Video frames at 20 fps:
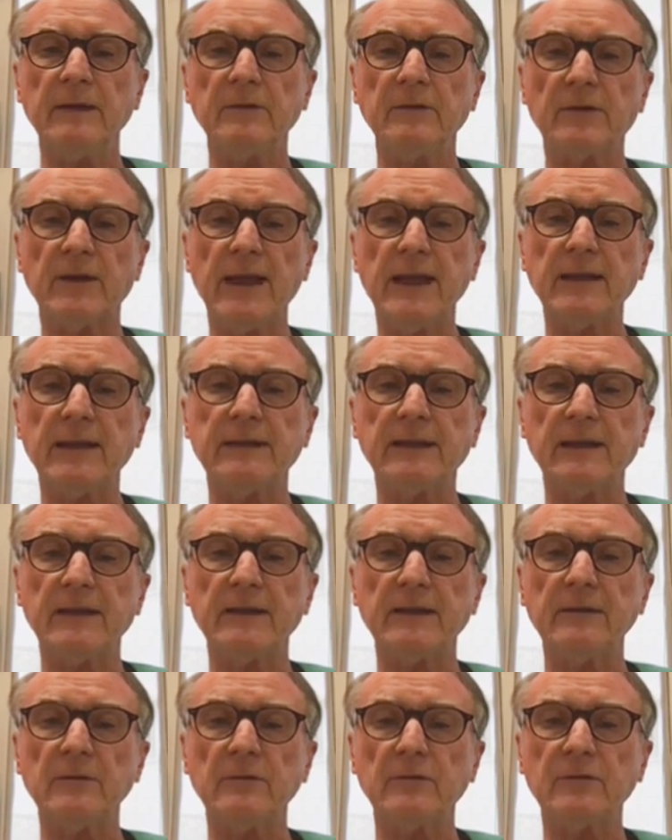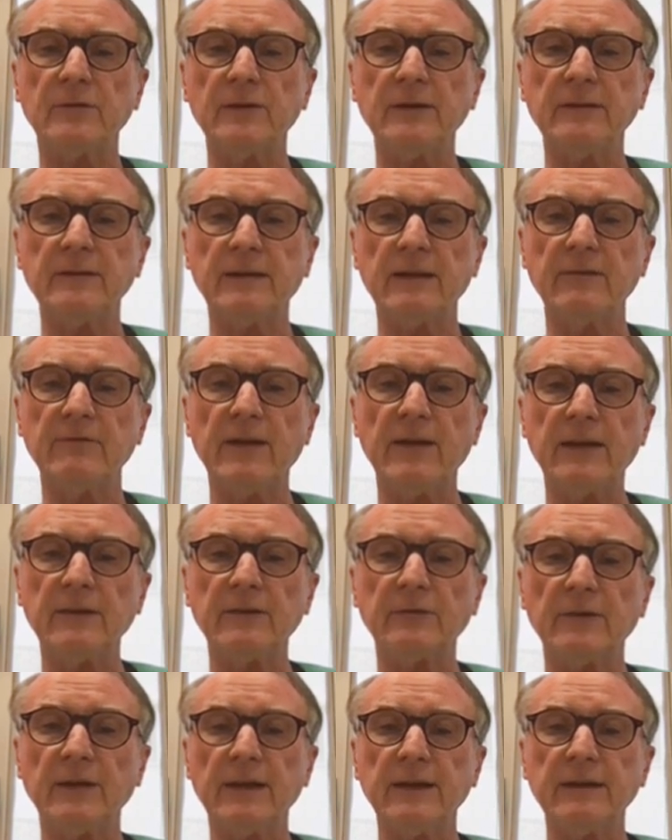In red, you see the
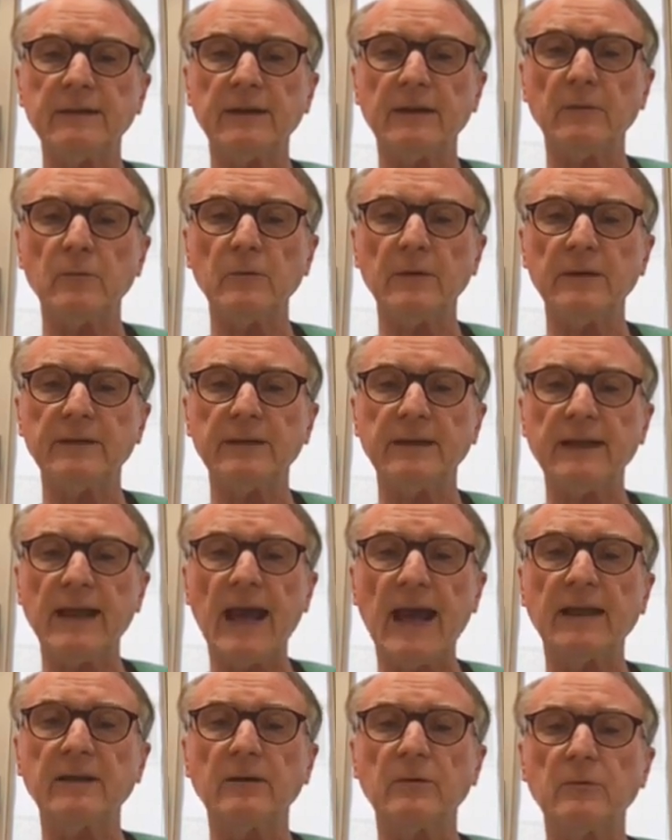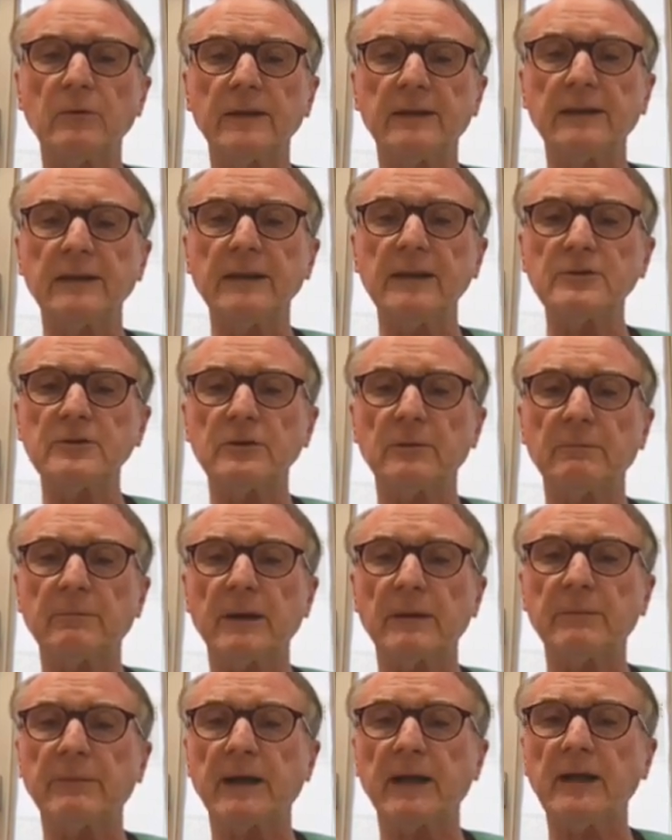event rate with inadequate lesion
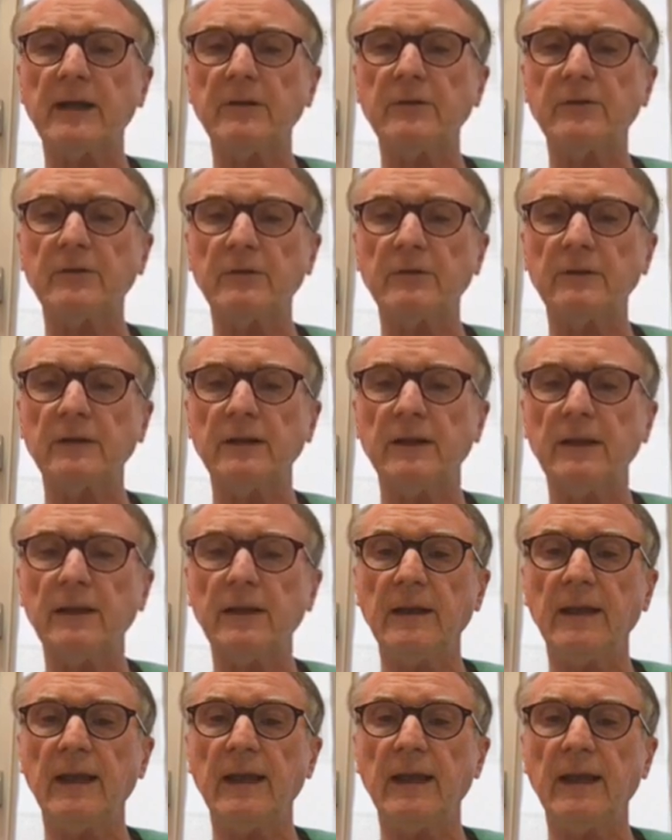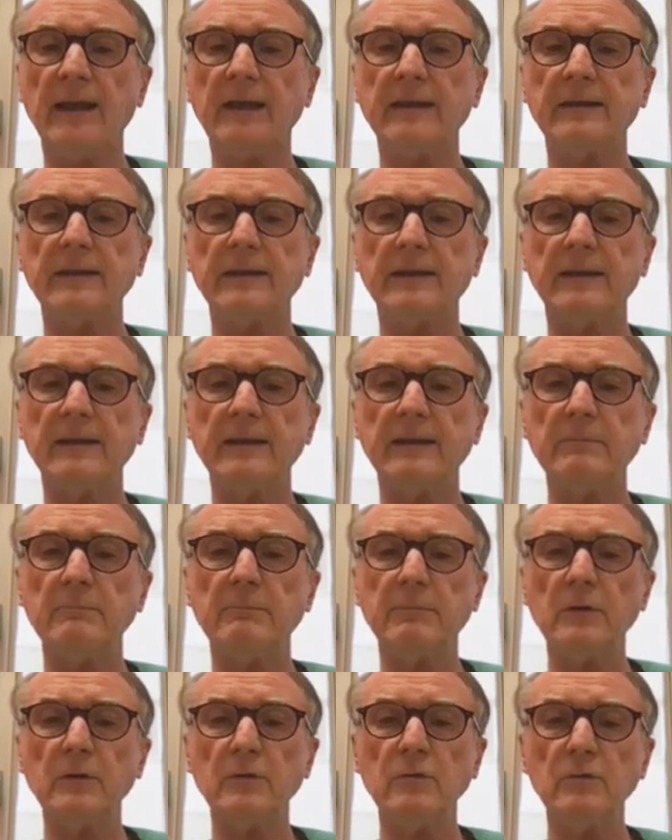preparation, and in
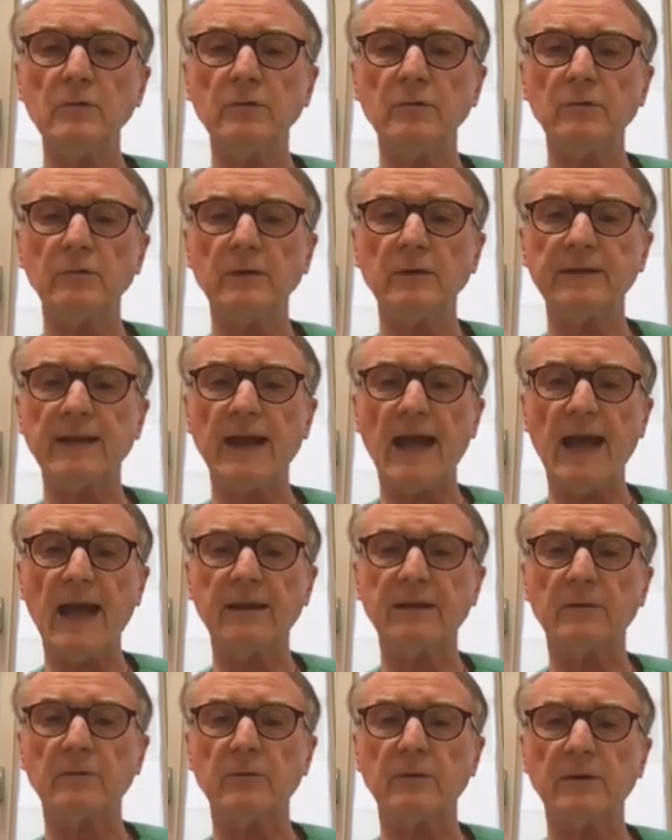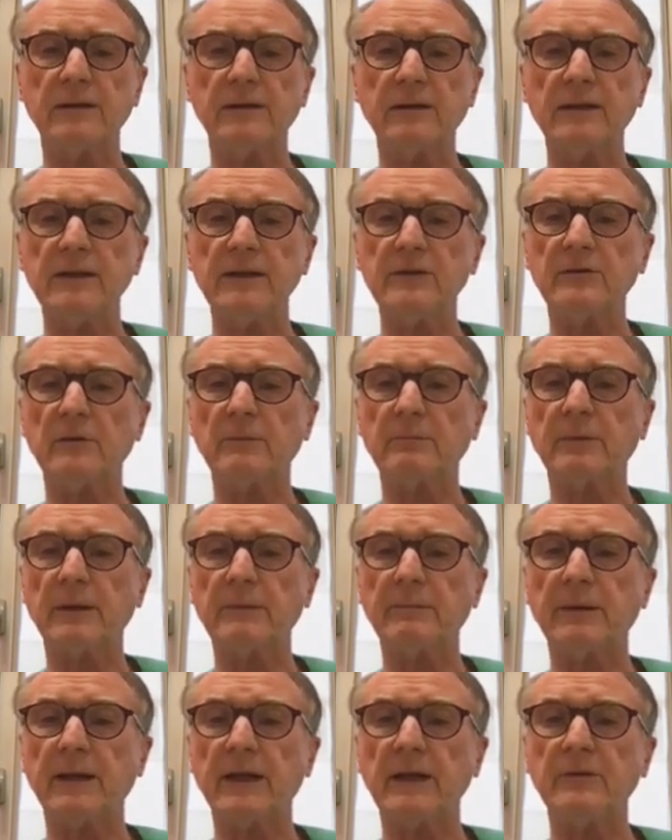blue with adequate lesion
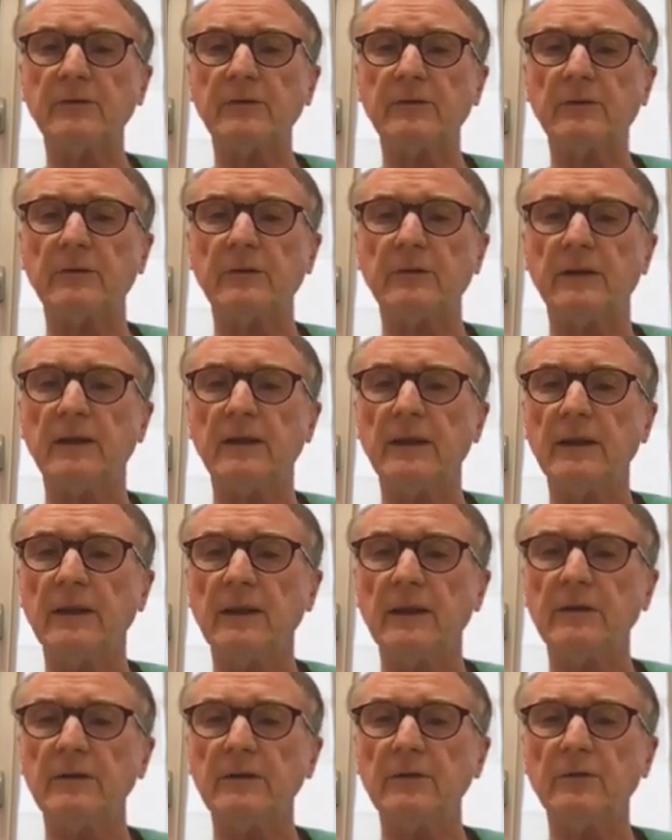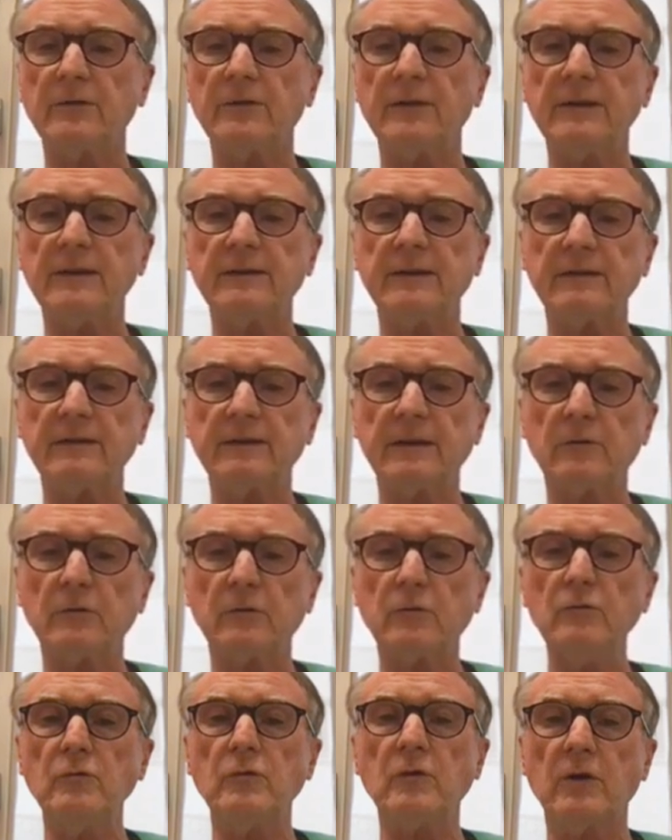preparation. You see that the
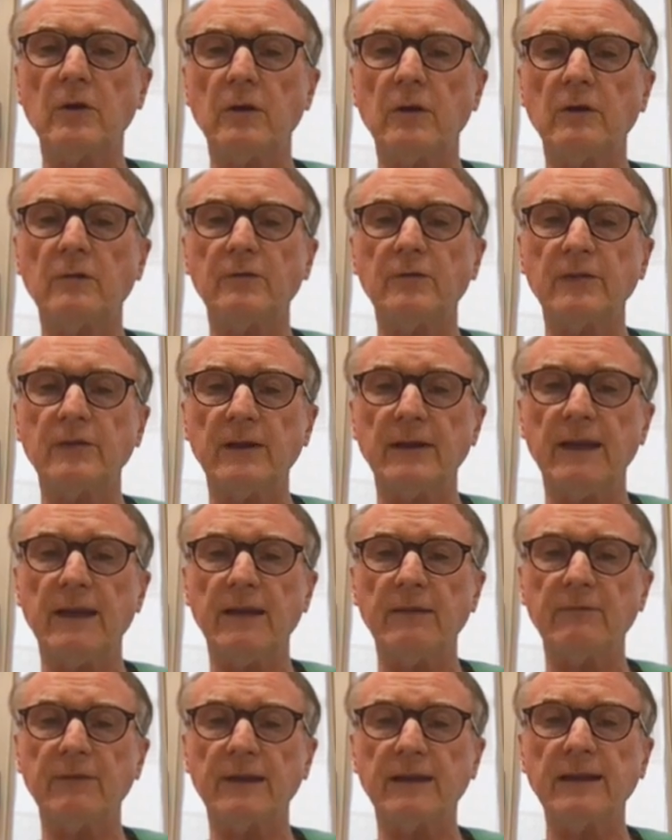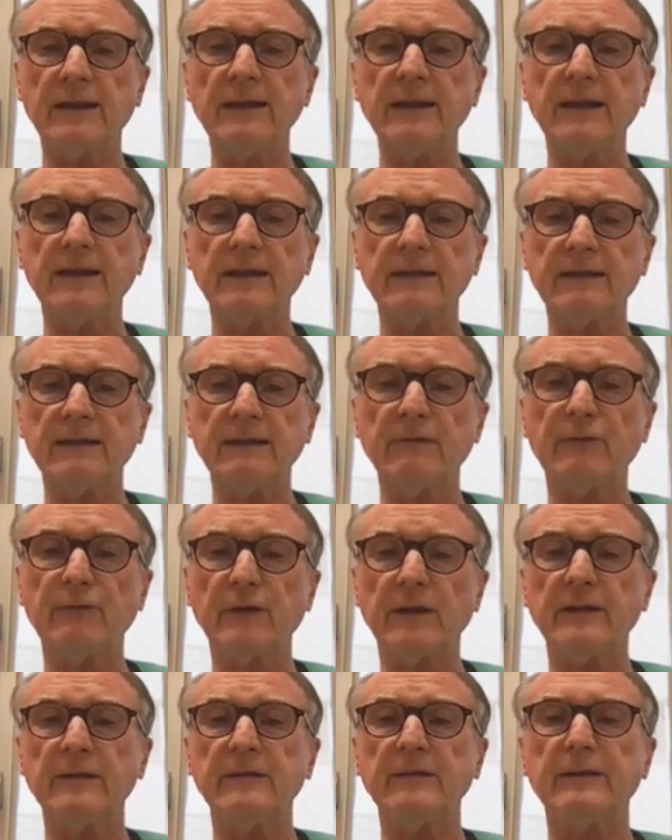two curves have a clear
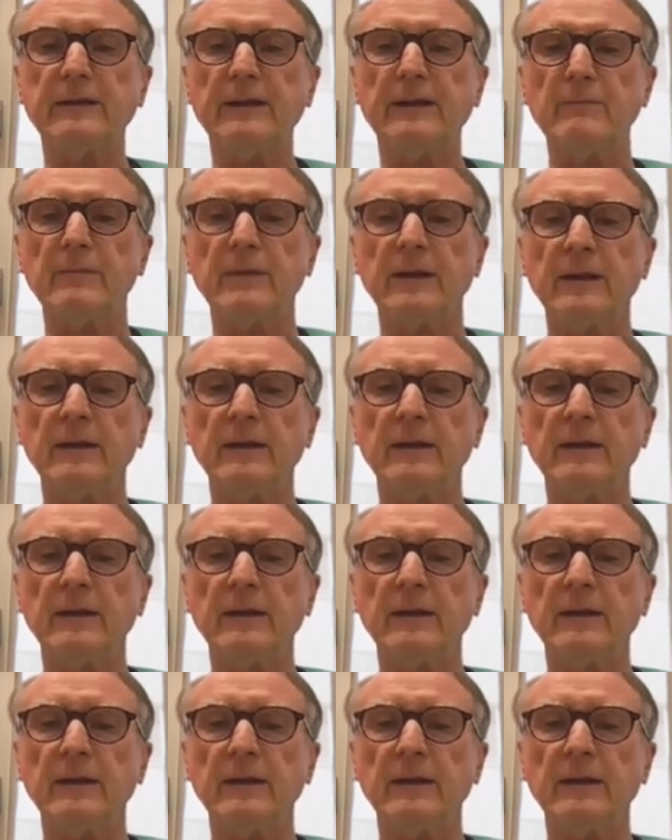difference,